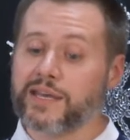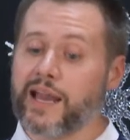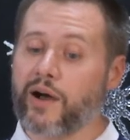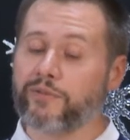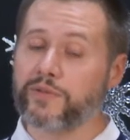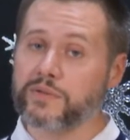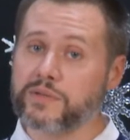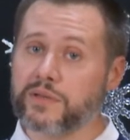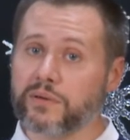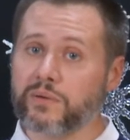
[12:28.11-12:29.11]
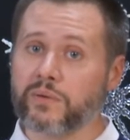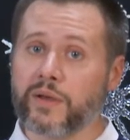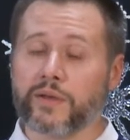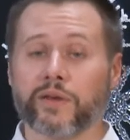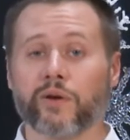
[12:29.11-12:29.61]
Now, if you do,
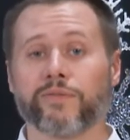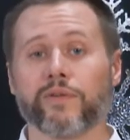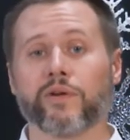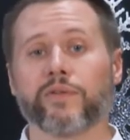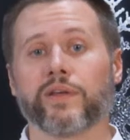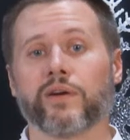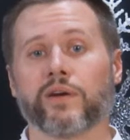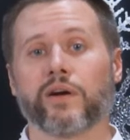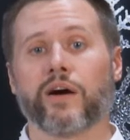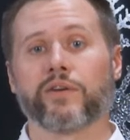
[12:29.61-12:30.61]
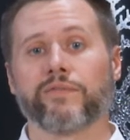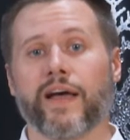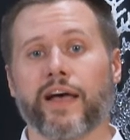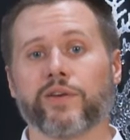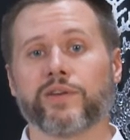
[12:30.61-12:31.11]
feel that you're
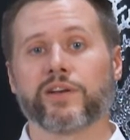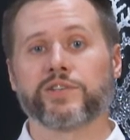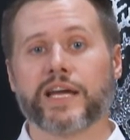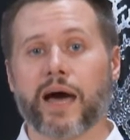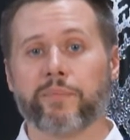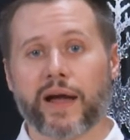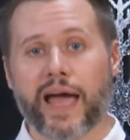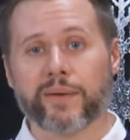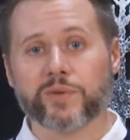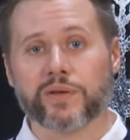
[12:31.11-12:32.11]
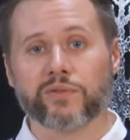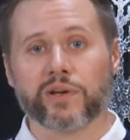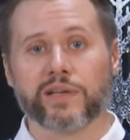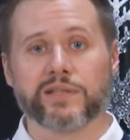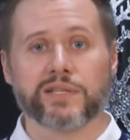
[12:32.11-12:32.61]
undervalued at your job, perhaps we can
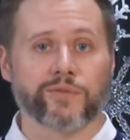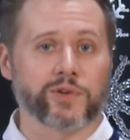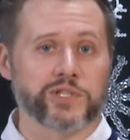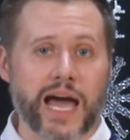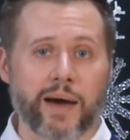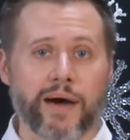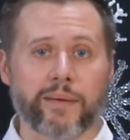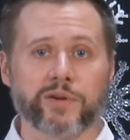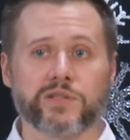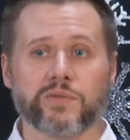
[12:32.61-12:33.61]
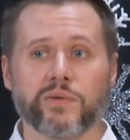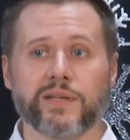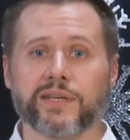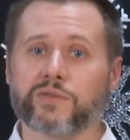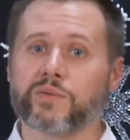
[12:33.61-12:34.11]
look into different job opportunities.